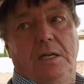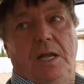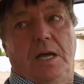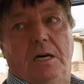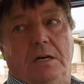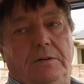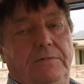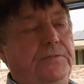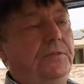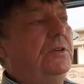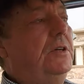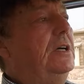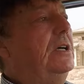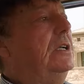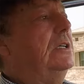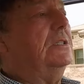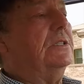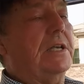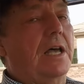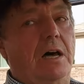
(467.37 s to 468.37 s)
Now, if you get
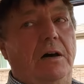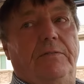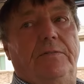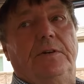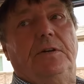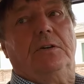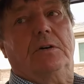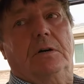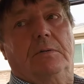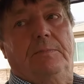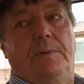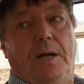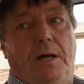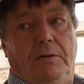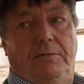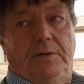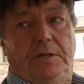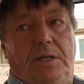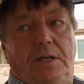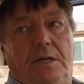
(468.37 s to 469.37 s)
a Salvi or a
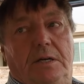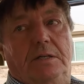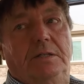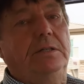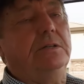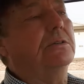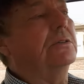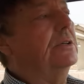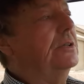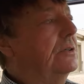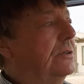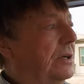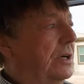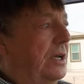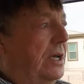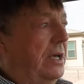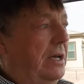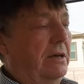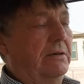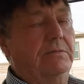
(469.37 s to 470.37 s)
Belvedere, you're only going to
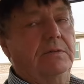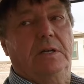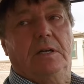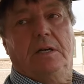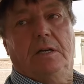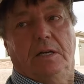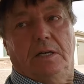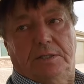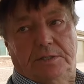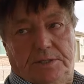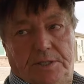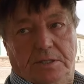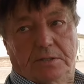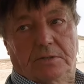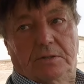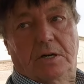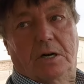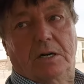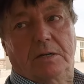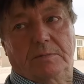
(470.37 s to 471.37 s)
have a single
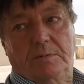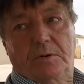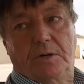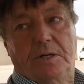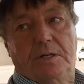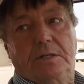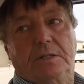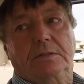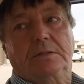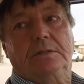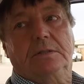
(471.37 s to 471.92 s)
carburetor.